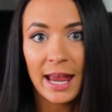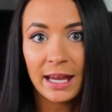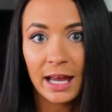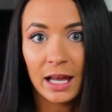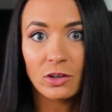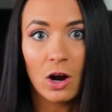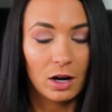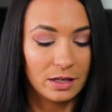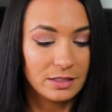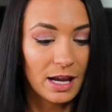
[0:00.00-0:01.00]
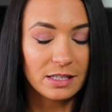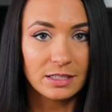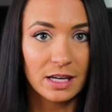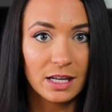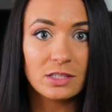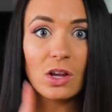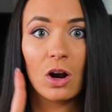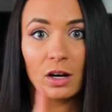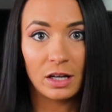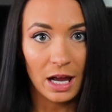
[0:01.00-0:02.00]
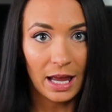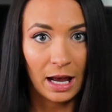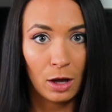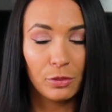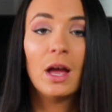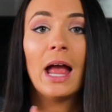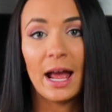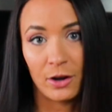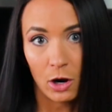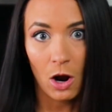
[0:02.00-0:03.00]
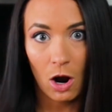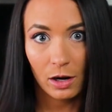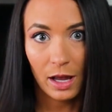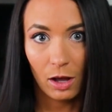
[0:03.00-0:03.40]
and our intestines, our gut health, and our heart